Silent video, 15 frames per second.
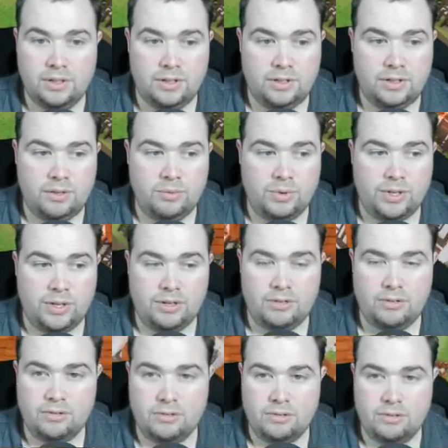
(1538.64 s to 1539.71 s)
Don't know where they
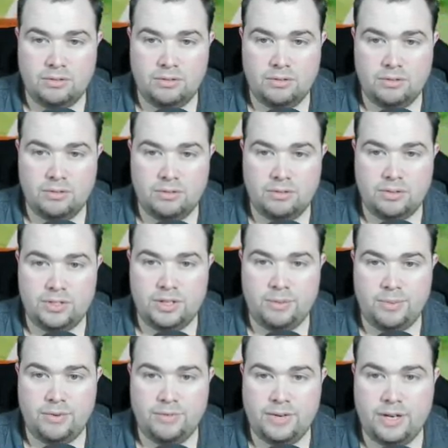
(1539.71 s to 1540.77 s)
are. There's some
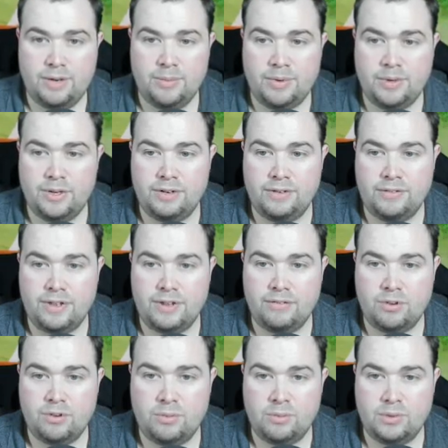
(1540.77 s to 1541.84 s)
over there, but I don't know if there
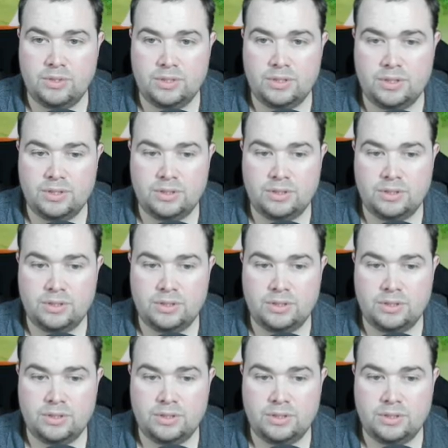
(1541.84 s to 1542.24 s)
are ones.